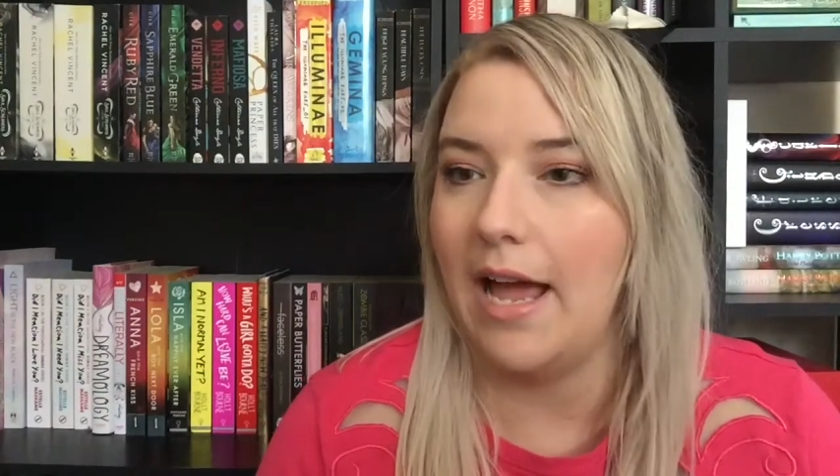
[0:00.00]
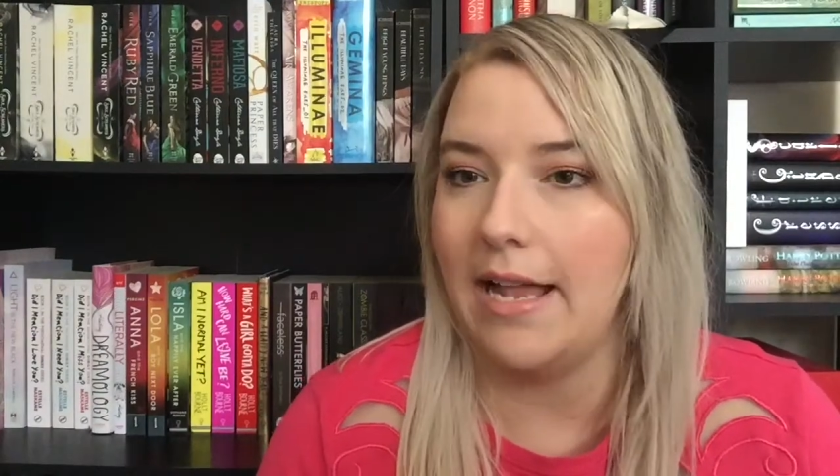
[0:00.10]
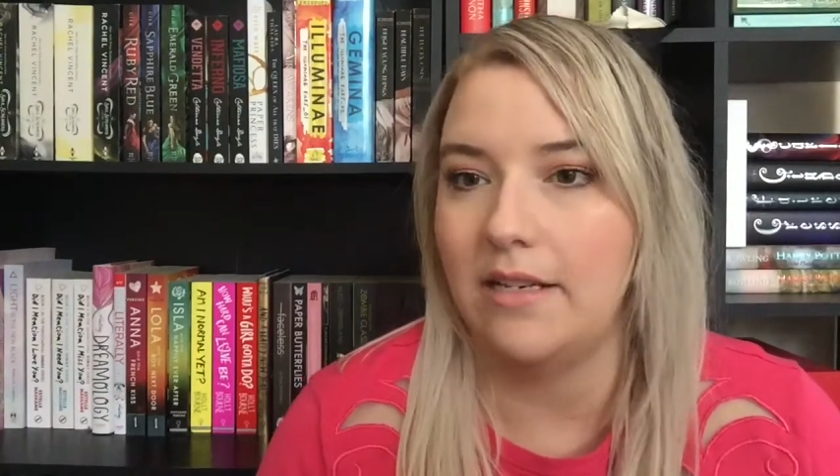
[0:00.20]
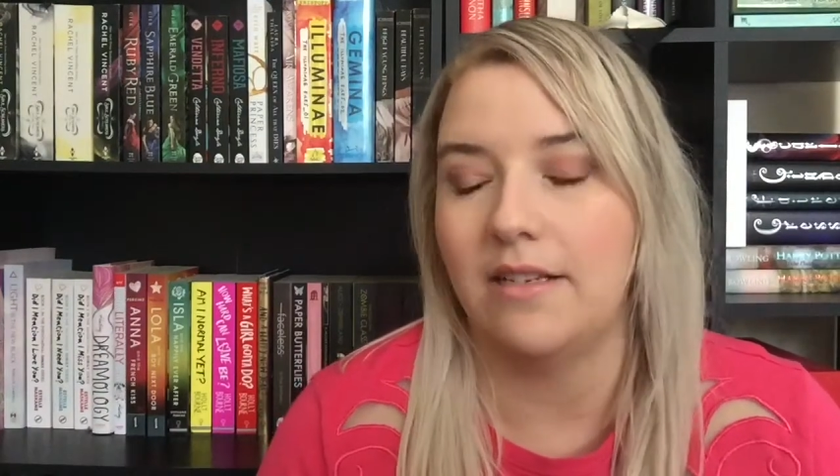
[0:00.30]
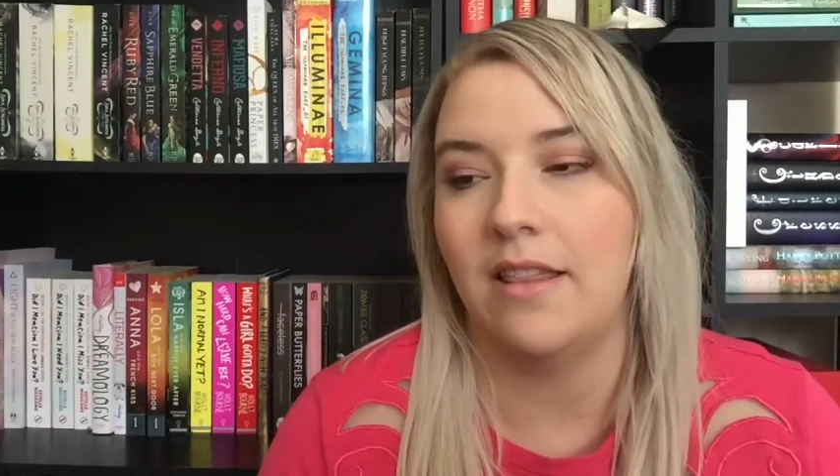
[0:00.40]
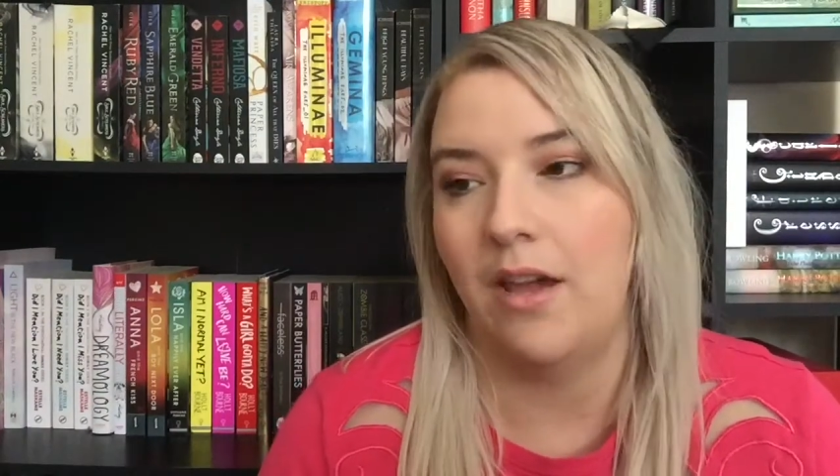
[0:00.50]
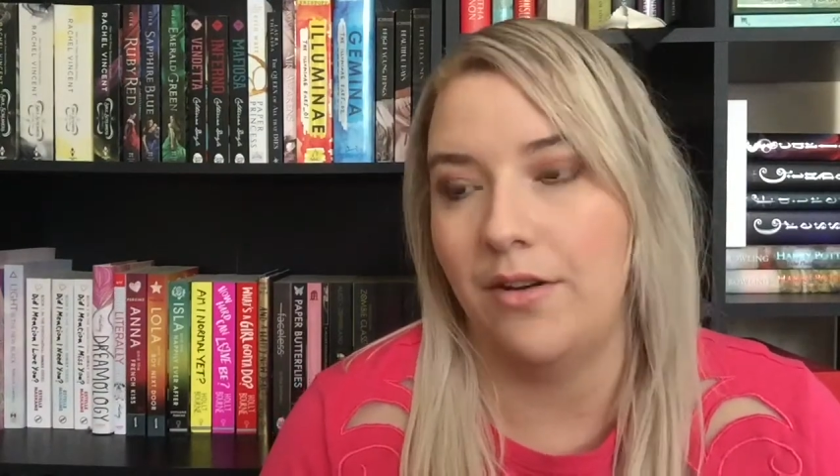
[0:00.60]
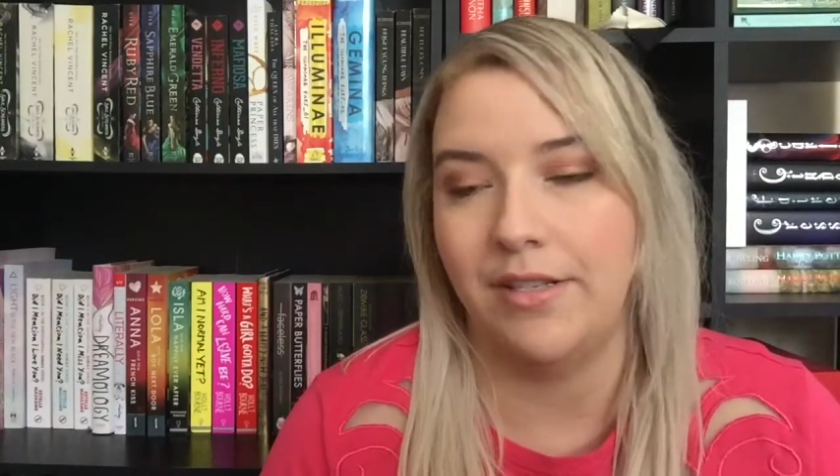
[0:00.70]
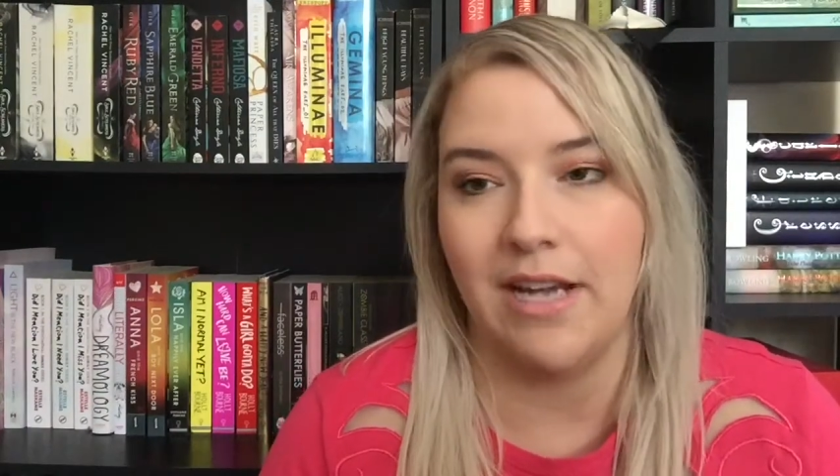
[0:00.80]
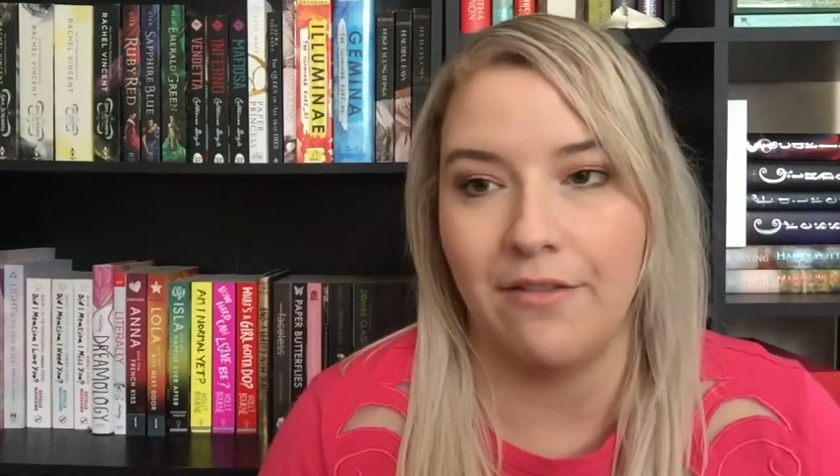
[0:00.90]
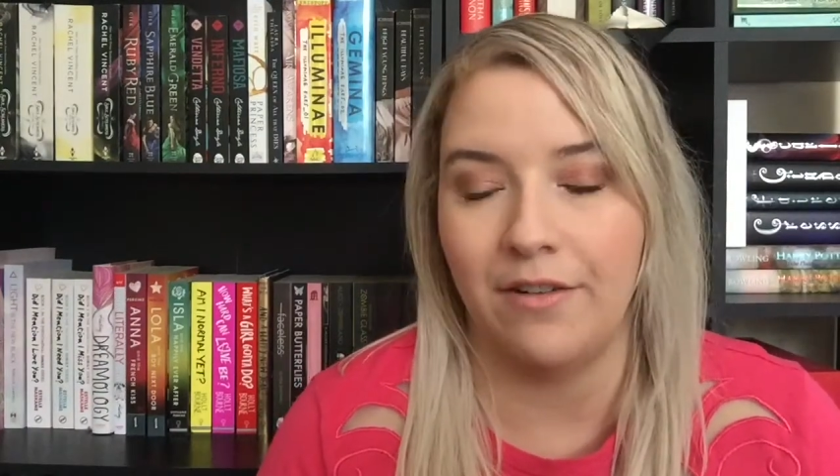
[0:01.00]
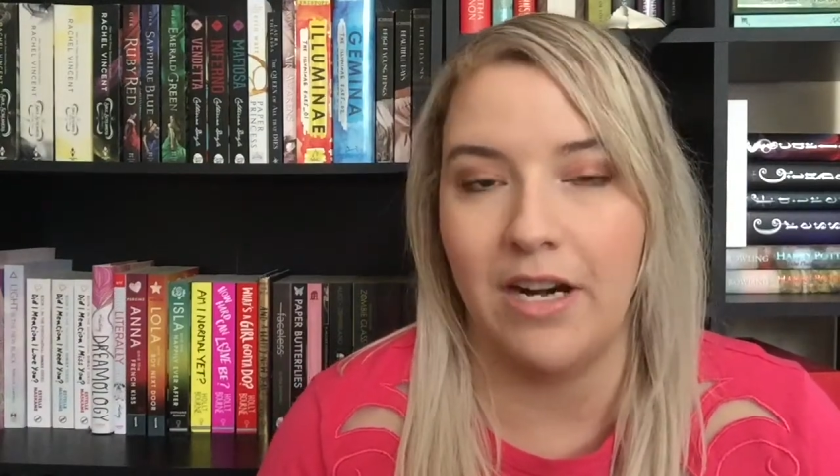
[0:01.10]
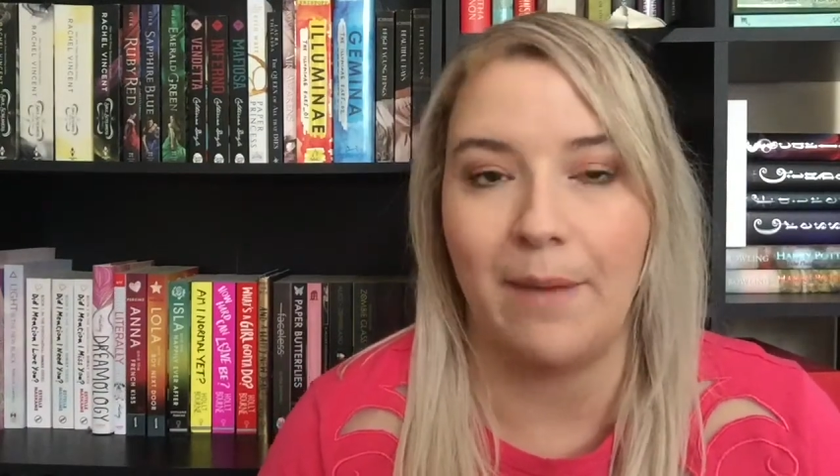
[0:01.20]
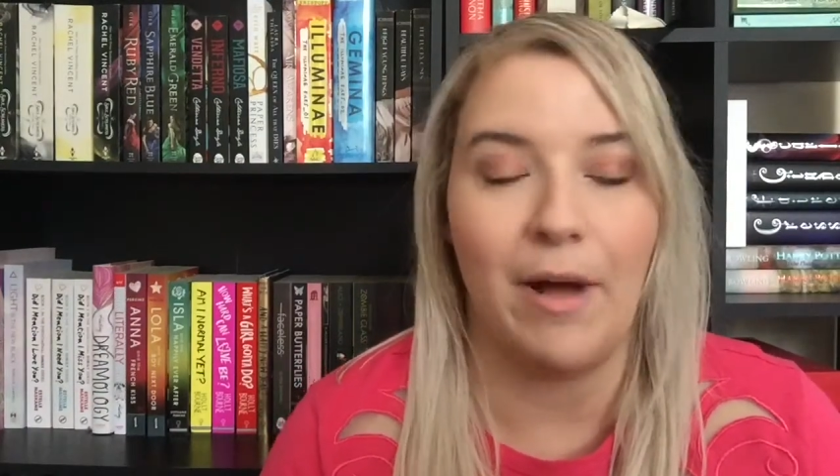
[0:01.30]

and Theo's down for a nap,